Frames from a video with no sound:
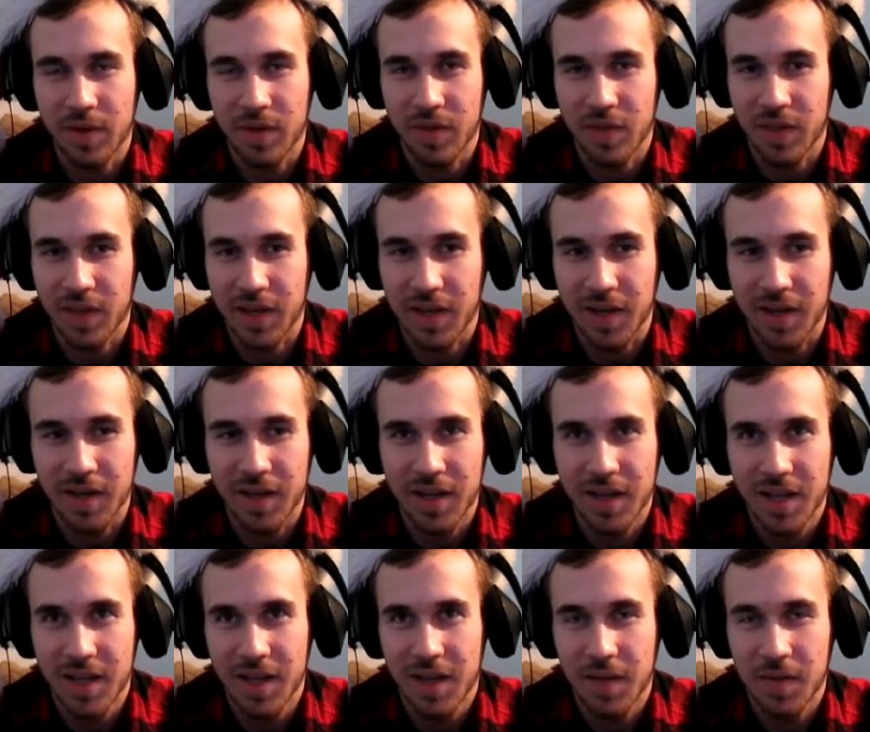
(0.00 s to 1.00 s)
because, like, uh,
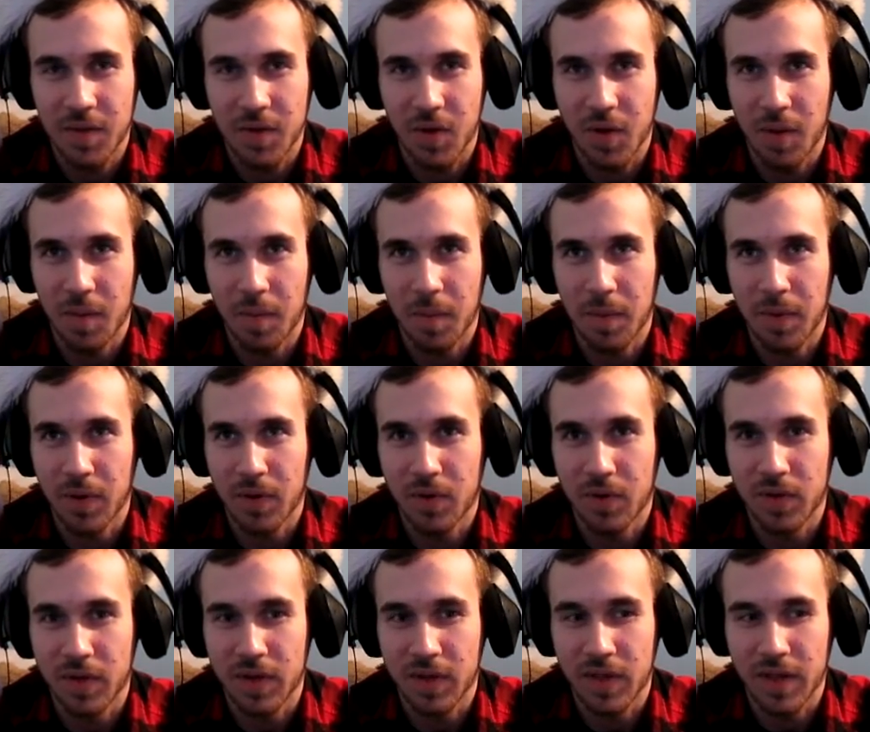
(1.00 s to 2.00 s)
you know, I'm
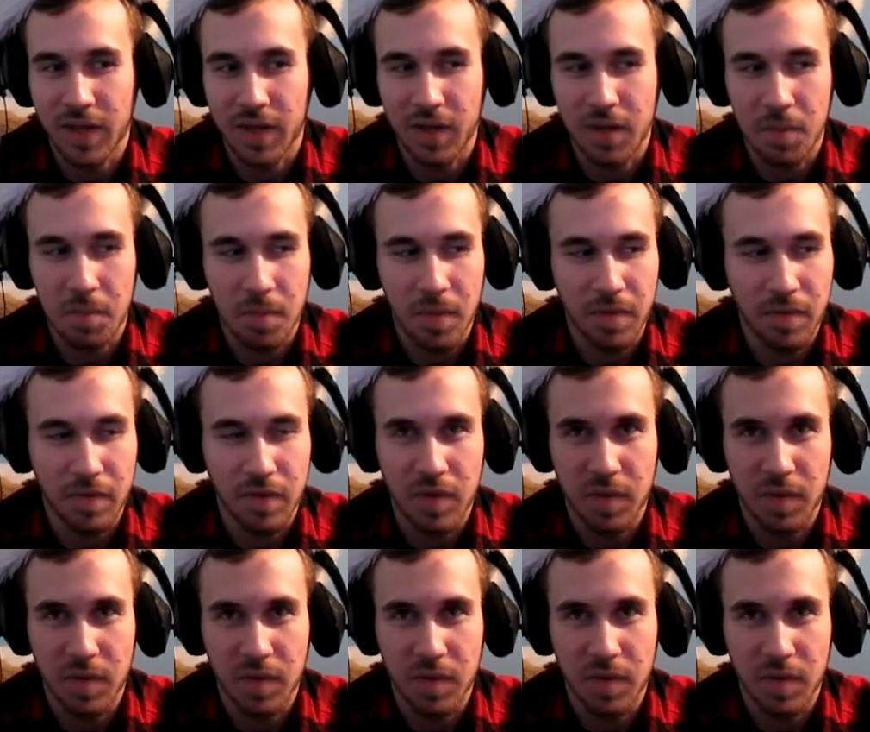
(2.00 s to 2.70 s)
apparently, like, a,